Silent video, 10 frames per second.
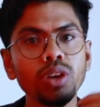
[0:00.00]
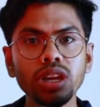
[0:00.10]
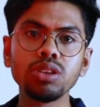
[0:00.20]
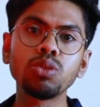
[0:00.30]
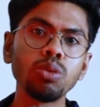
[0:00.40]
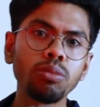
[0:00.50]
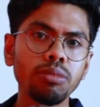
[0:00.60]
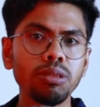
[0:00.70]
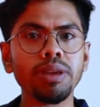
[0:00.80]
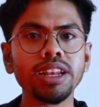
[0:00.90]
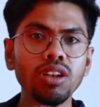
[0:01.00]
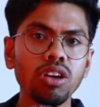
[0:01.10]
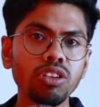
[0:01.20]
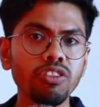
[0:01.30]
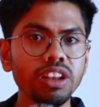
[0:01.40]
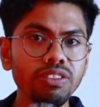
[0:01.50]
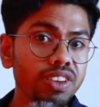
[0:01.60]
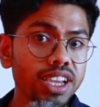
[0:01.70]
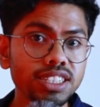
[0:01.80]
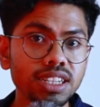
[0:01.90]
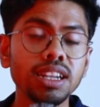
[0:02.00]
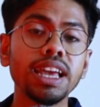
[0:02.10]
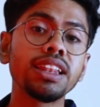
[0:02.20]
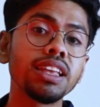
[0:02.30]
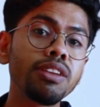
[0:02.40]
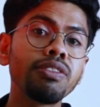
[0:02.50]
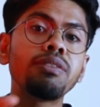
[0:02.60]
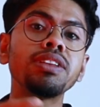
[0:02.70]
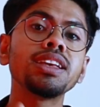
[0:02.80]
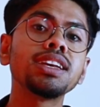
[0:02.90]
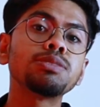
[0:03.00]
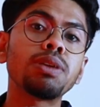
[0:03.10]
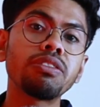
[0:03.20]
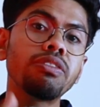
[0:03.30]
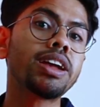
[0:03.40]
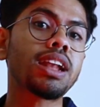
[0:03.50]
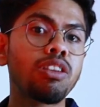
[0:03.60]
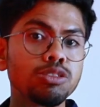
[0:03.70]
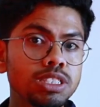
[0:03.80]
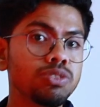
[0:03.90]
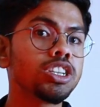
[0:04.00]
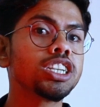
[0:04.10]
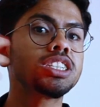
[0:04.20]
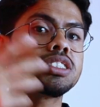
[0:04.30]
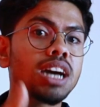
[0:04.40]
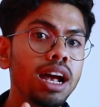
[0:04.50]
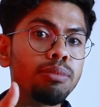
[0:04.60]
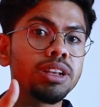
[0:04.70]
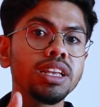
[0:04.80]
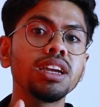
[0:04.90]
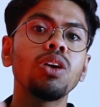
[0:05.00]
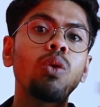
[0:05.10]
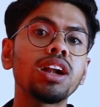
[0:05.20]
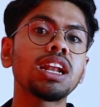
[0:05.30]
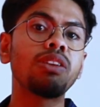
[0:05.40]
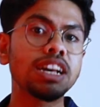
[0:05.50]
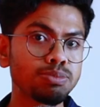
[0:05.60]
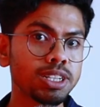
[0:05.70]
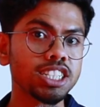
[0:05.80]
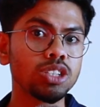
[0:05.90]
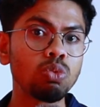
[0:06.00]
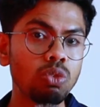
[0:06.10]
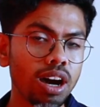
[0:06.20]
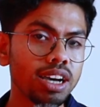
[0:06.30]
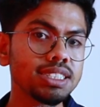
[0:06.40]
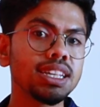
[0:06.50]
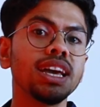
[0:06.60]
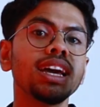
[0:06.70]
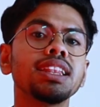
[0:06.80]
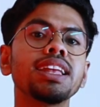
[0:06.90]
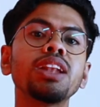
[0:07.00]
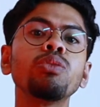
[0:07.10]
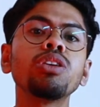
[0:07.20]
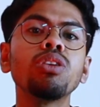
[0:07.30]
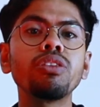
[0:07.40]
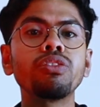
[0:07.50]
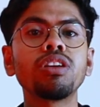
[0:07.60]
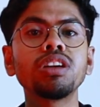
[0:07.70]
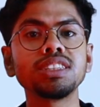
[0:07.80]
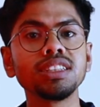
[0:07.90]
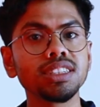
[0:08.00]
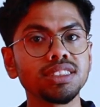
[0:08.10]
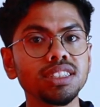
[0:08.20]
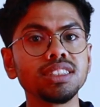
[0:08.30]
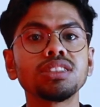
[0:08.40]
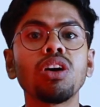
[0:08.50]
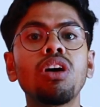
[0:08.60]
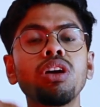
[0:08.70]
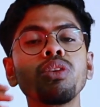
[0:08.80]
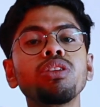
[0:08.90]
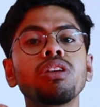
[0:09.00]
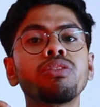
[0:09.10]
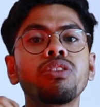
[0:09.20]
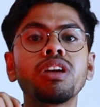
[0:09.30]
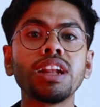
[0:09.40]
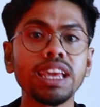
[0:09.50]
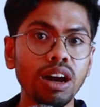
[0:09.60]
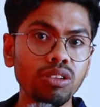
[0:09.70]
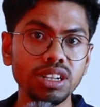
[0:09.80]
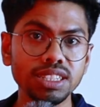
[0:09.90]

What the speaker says: we do many lot of verification, and if everything is perfect, our specifications are meeting what our expectation was, then we go for synthesis or we go for layout